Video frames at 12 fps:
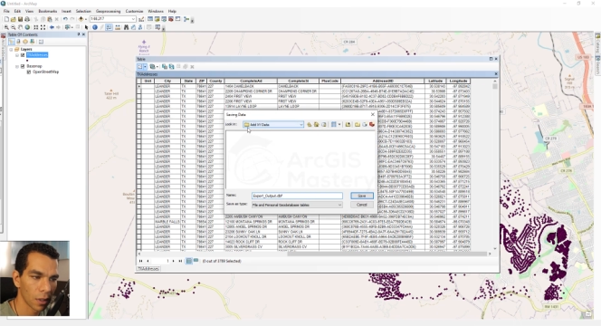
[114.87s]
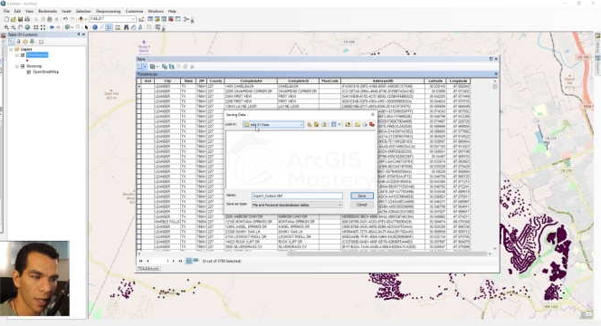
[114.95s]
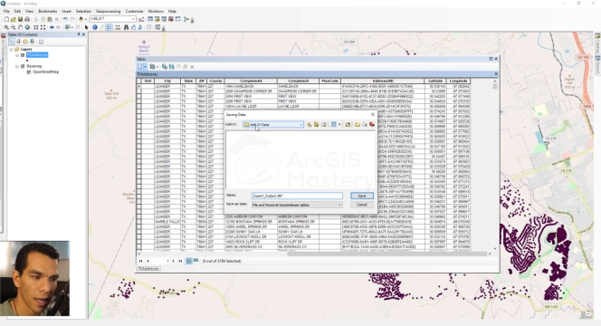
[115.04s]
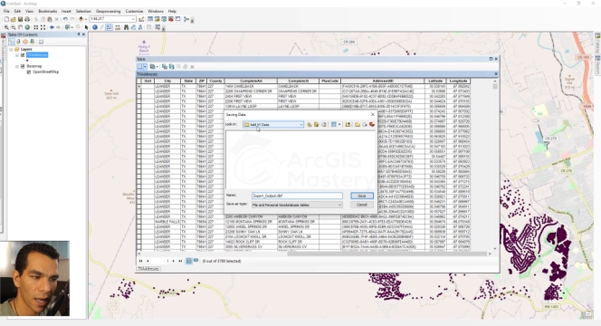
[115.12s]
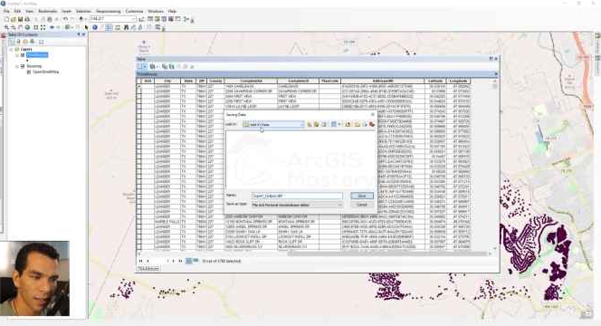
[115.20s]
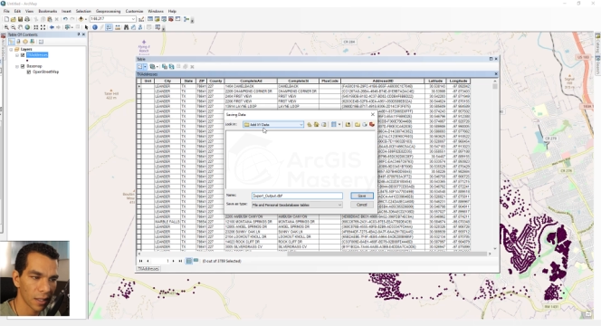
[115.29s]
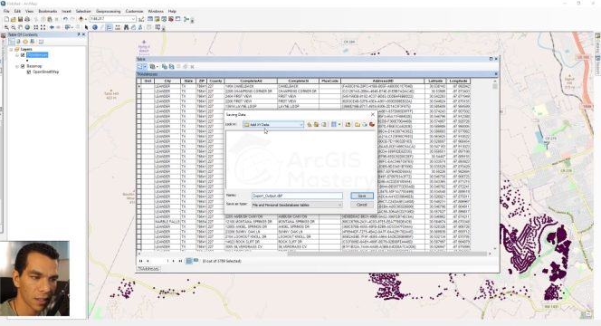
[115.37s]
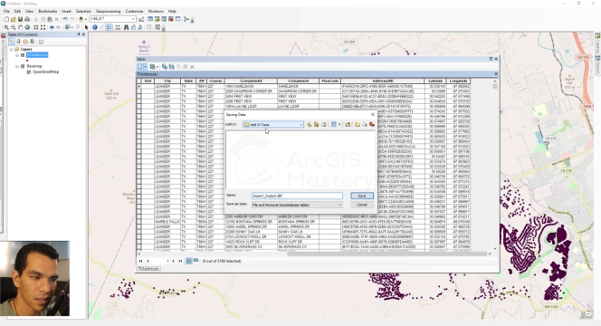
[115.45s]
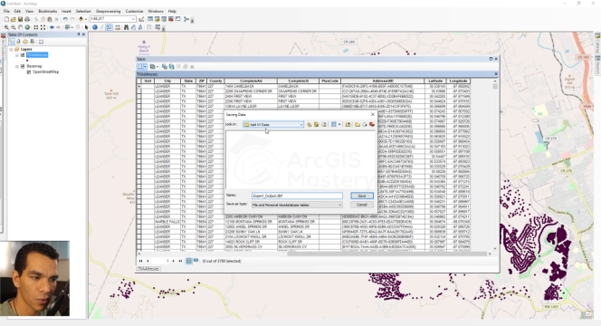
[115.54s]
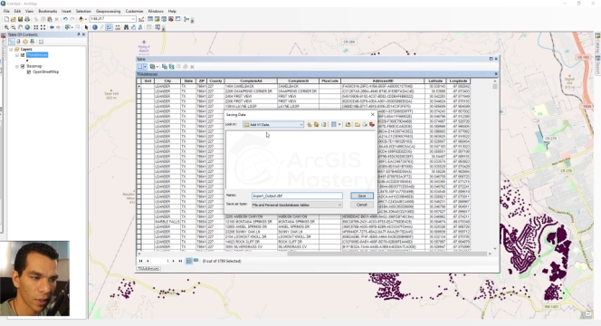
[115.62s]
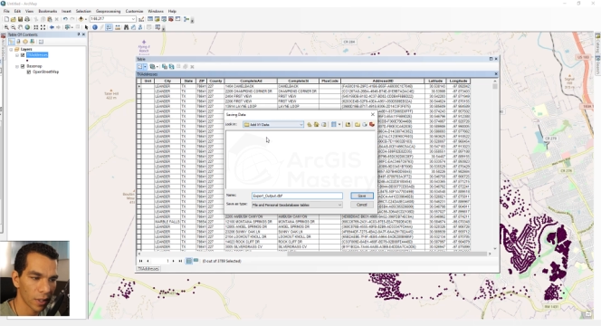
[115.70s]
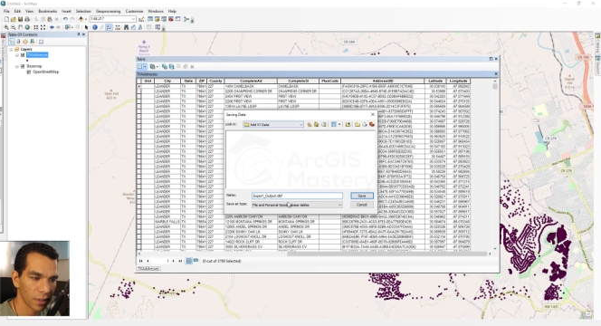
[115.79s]
add X and
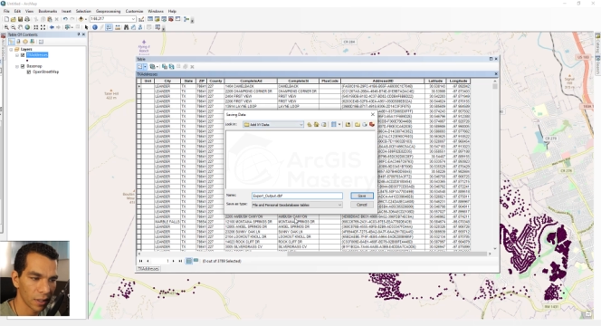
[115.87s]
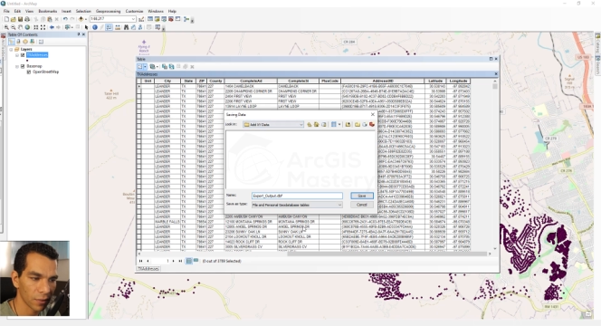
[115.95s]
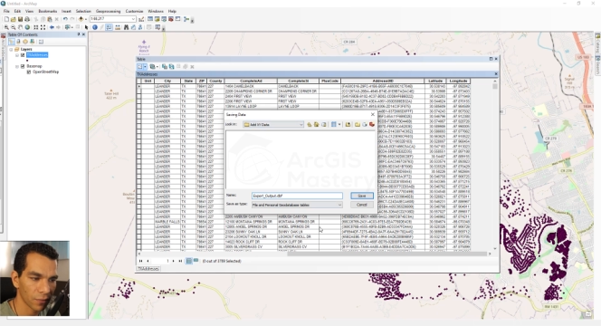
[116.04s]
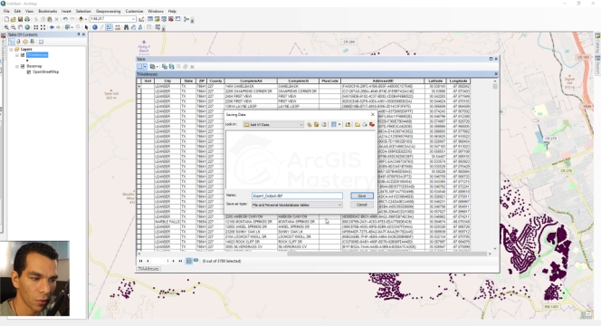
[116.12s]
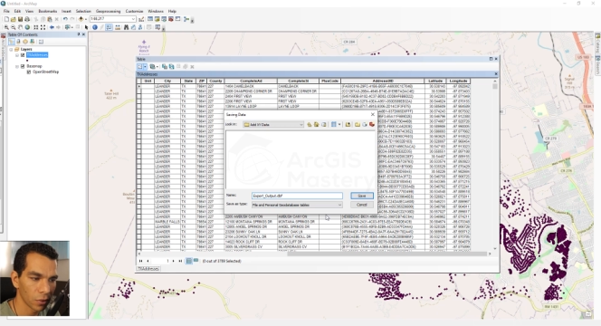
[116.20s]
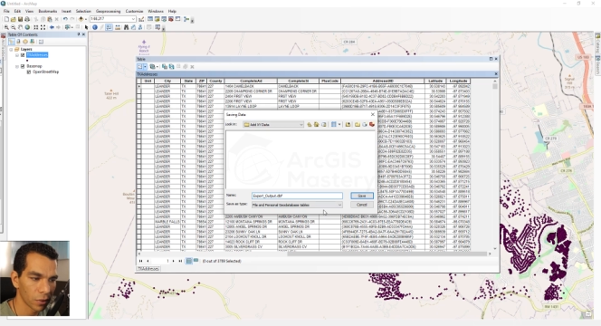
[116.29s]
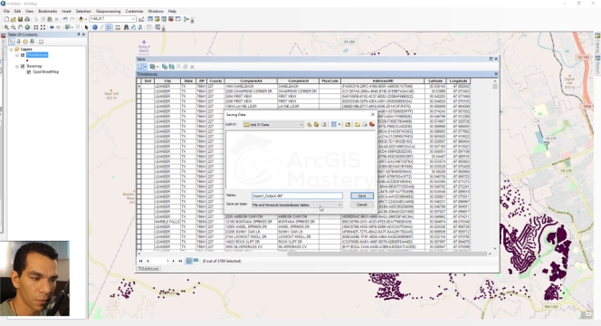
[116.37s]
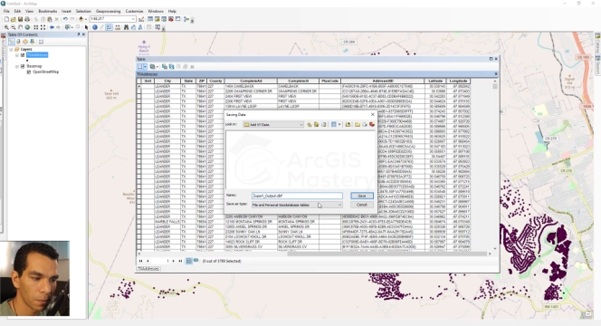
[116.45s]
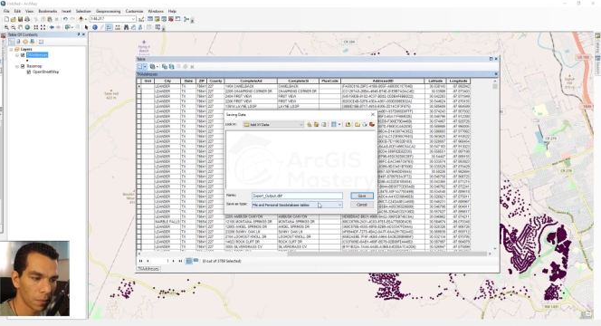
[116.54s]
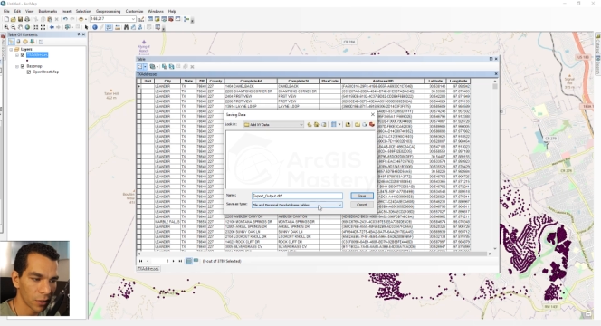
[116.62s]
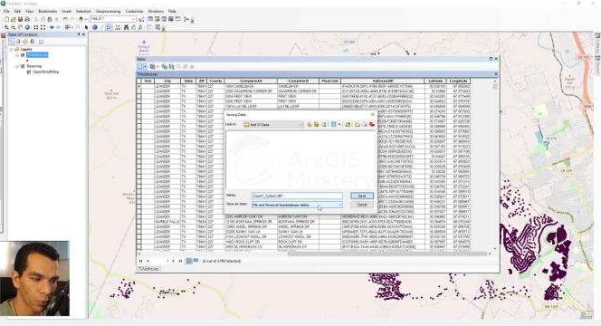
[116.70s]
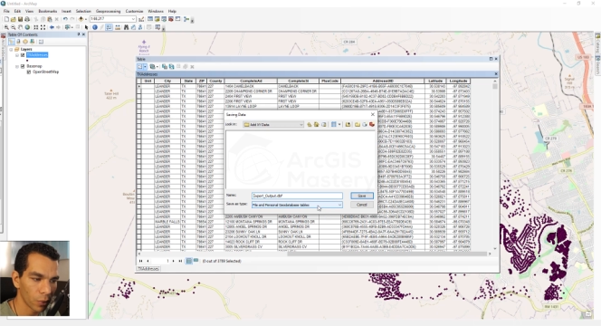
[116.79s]
Y data folder,
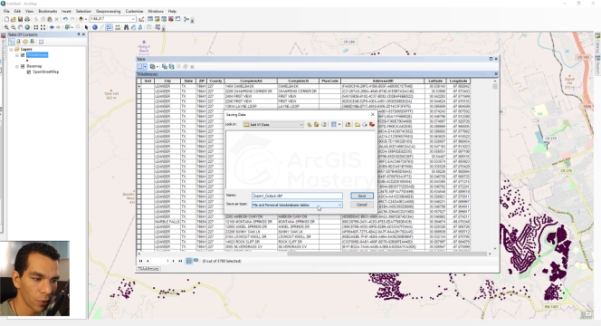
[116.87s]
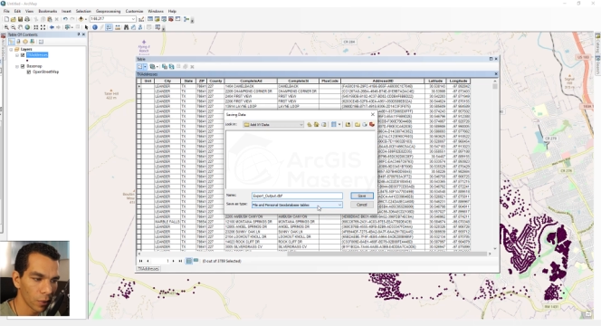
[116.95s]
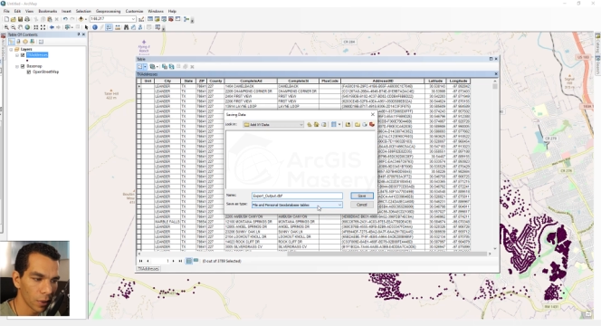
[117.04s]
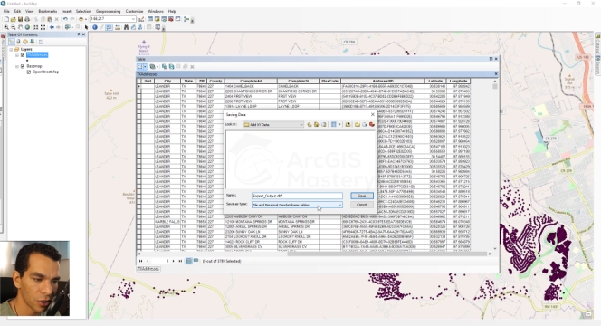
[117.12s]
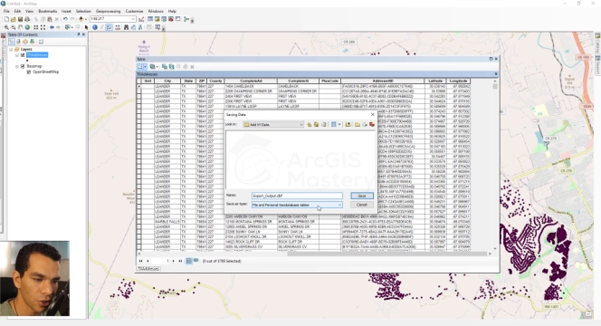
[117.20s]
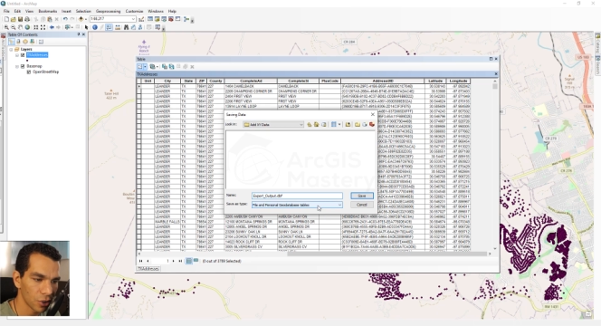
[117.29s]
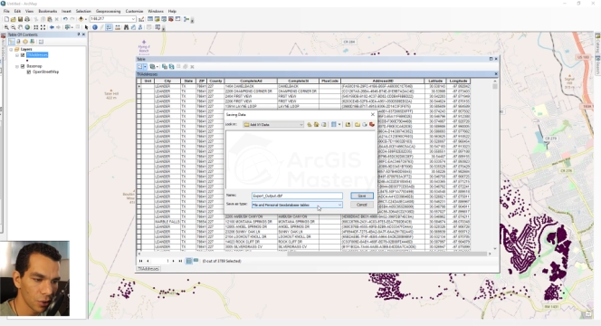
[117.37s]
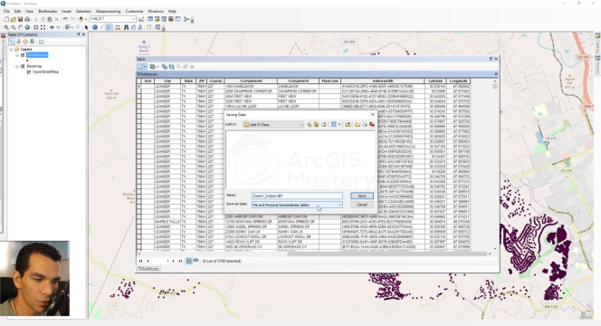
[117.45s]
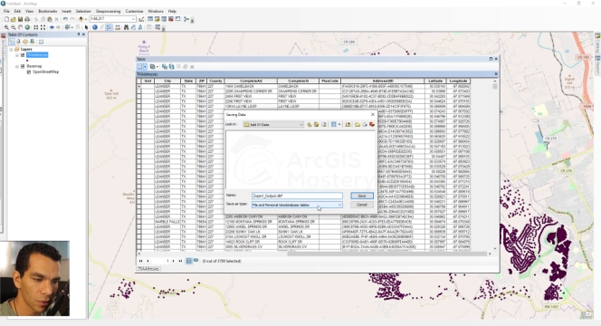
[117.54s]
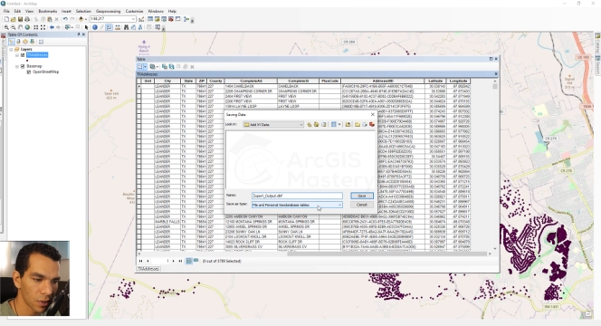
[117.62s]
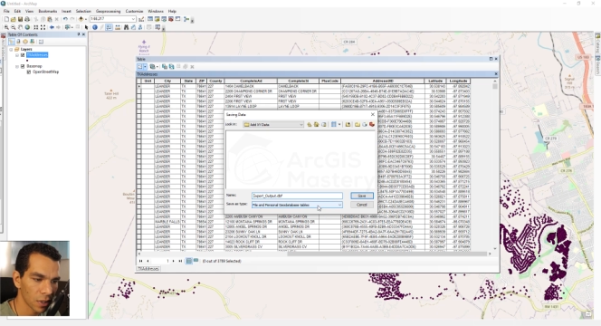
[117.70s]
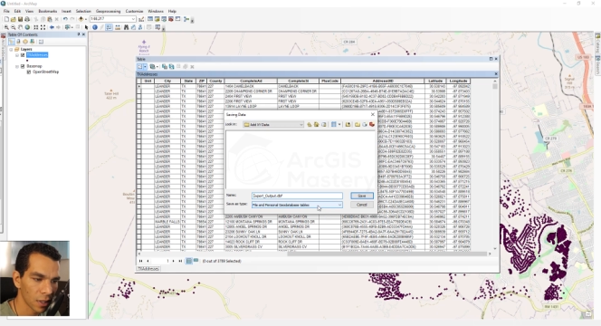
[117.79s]
but we will
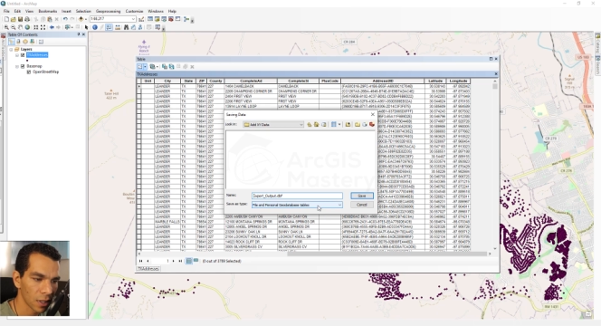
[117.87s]
choose